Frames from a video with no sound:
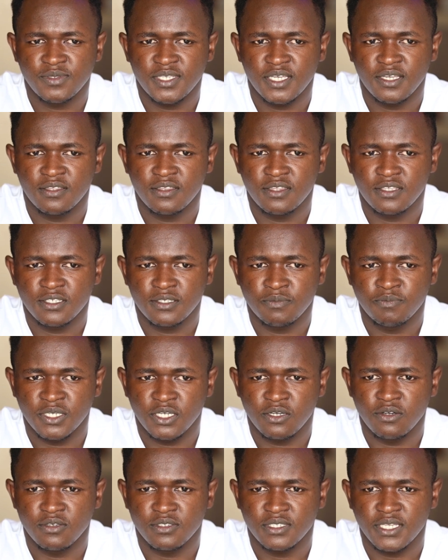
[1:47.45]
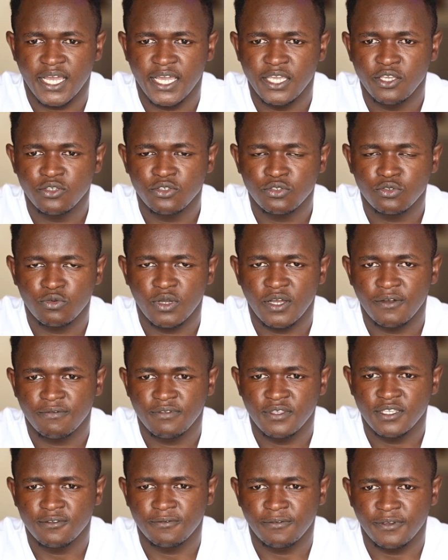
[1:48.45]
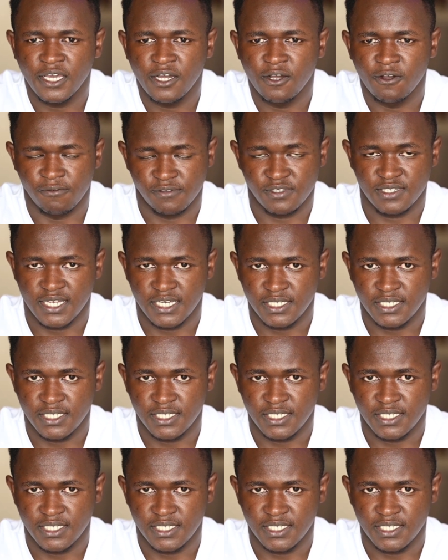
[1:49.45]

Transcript: saying this is because I used to have this fear of